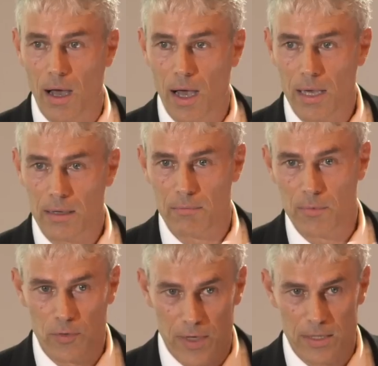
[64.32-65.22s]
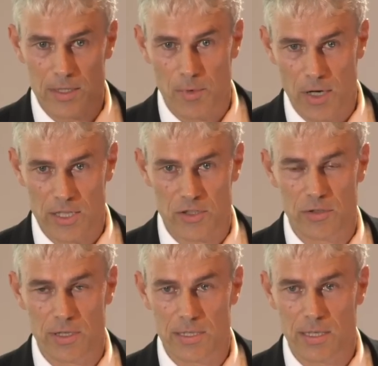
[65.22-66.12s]
I moved here to Monash 2
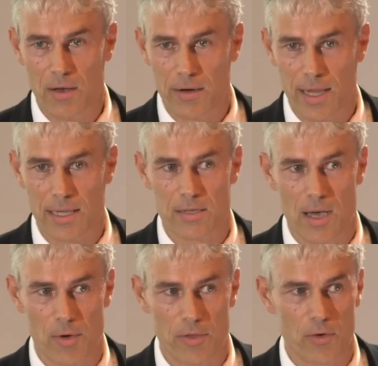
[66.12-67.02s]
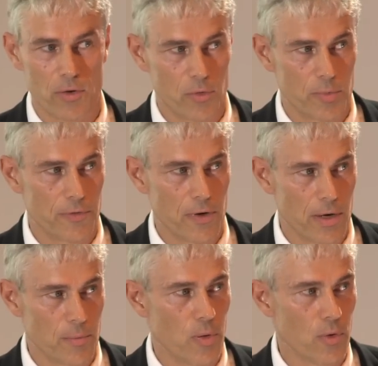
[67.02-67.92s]
years ago, and at that time I thought it would be very
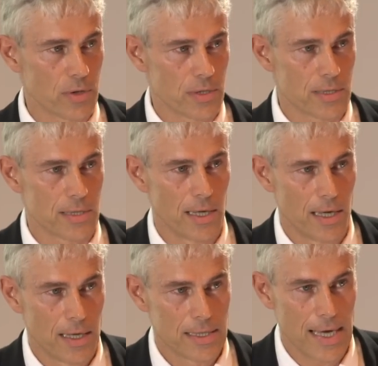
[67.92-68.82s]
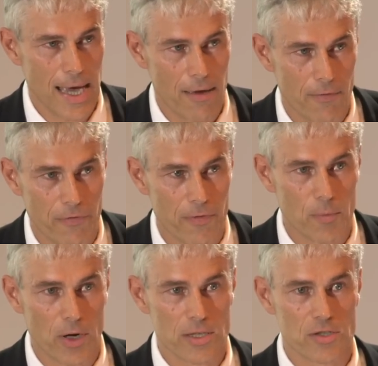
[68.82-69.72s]
important to have
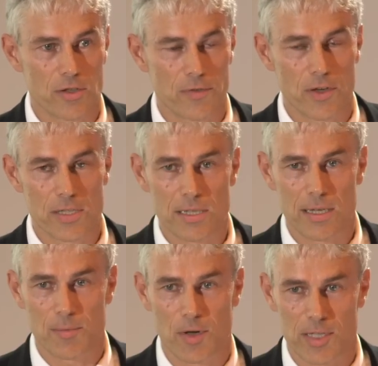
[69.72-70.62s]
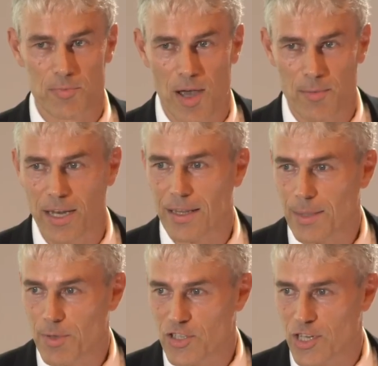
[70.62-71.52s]
Monash University and Monash Biomedical
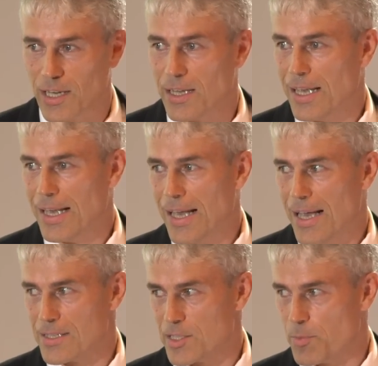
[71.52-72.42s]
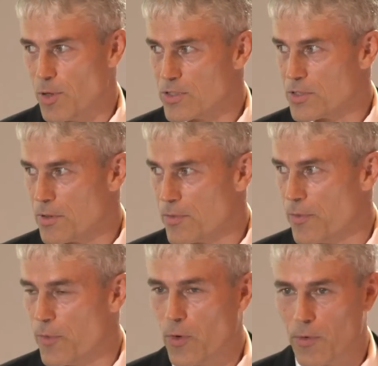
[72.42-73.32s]
Imaging as a sponsor of the
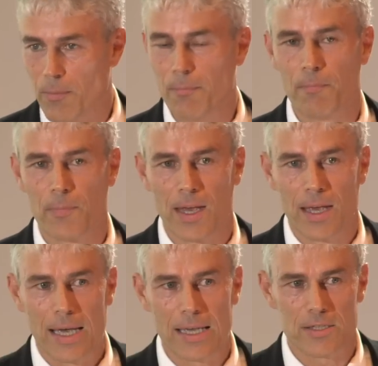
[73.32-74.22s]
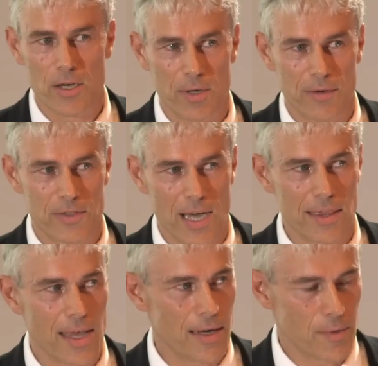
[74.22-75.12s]
forum, and so we have
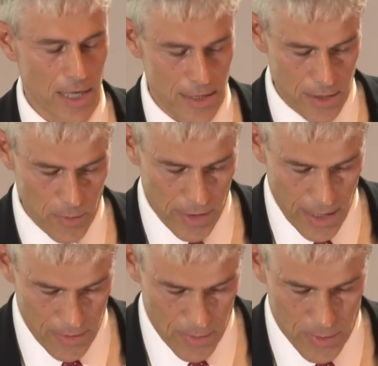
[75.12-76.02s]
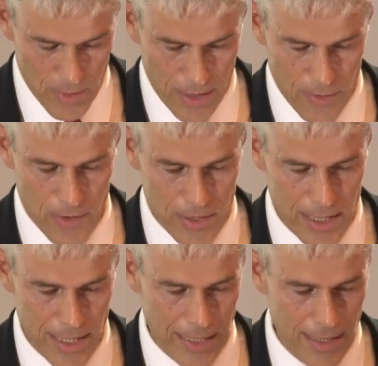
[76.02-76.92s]
done that, and we're continuing that through
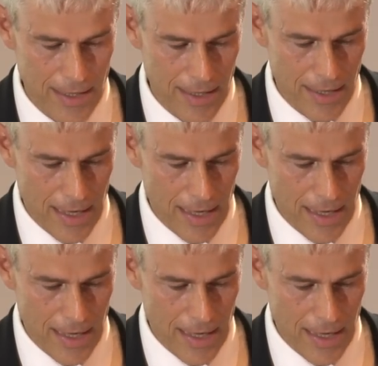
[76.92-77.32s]
2013.